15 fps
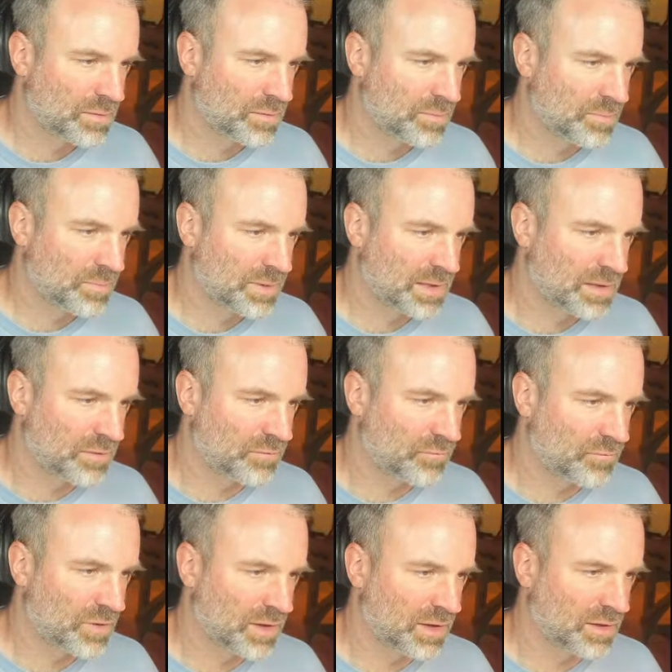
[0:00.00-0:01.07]
Pattern.
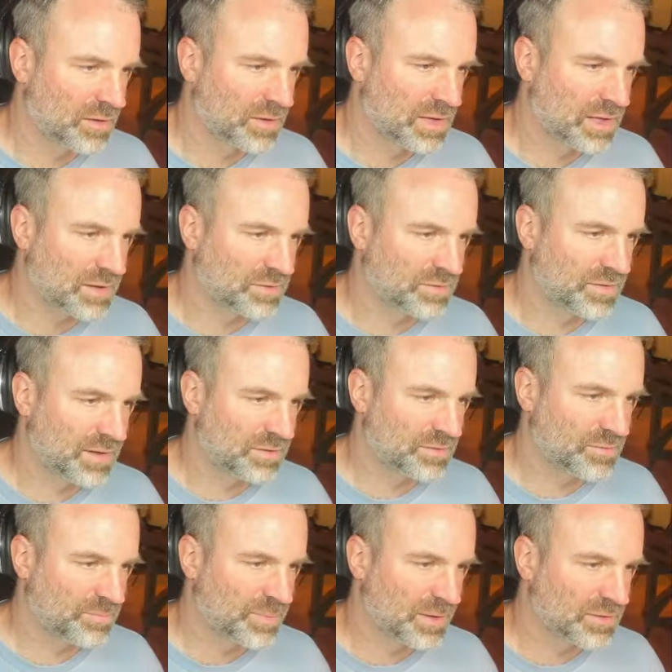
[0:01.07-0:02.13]
Right, okay, so that's
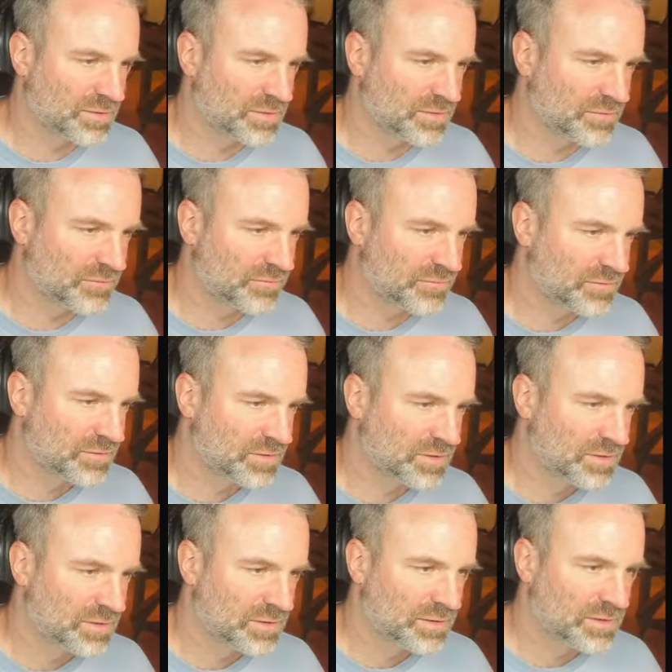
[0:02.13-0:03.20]
a bunch of
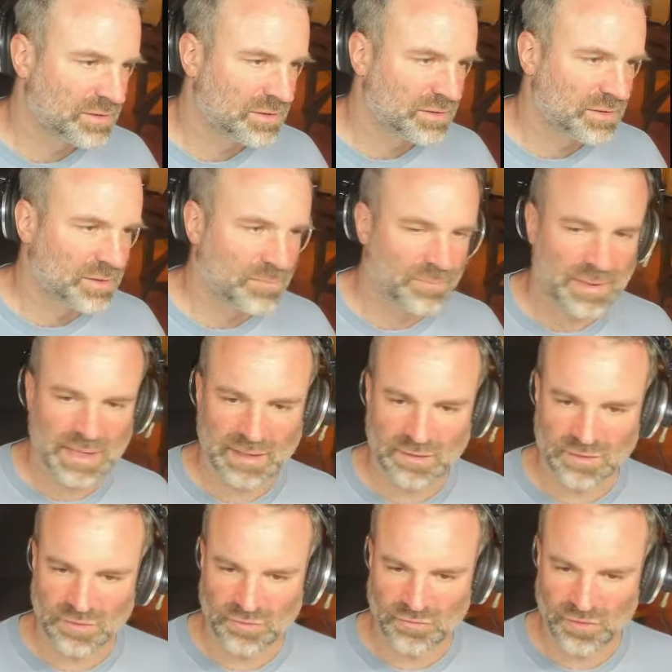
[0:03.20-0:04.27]

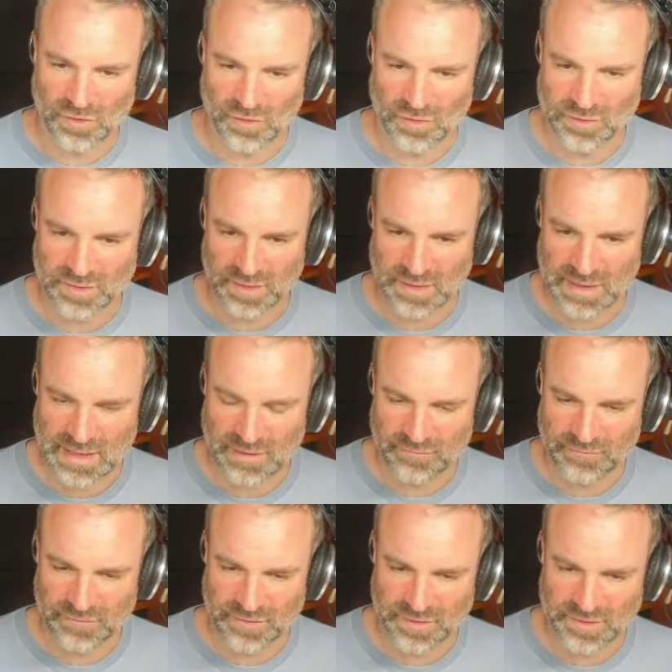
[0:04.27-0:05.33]
pattern controls, and now
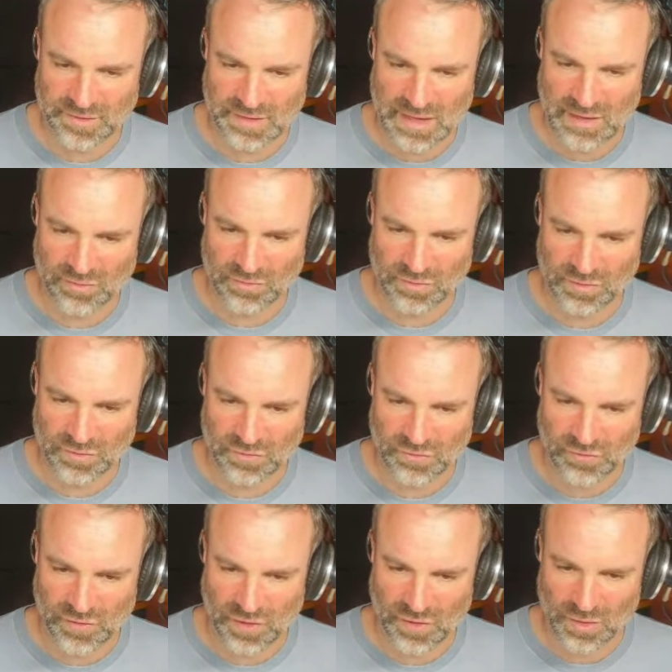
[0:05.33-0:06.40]
for the sound
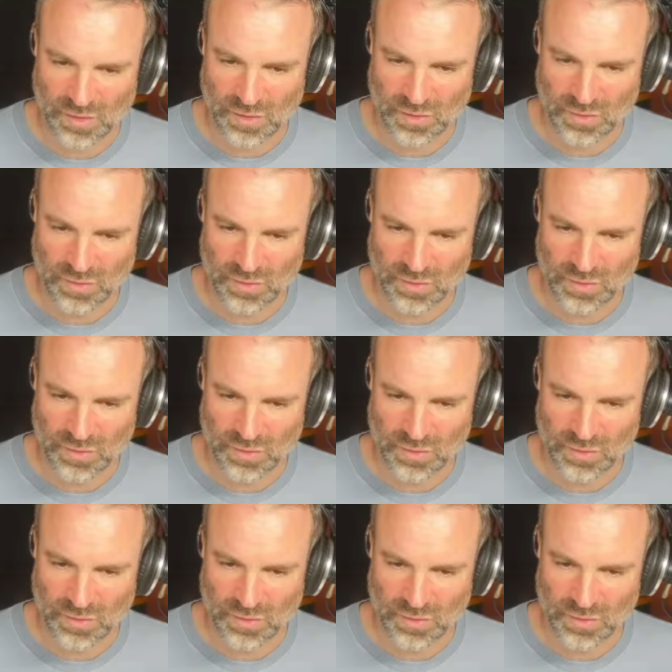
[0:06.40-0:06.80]
control.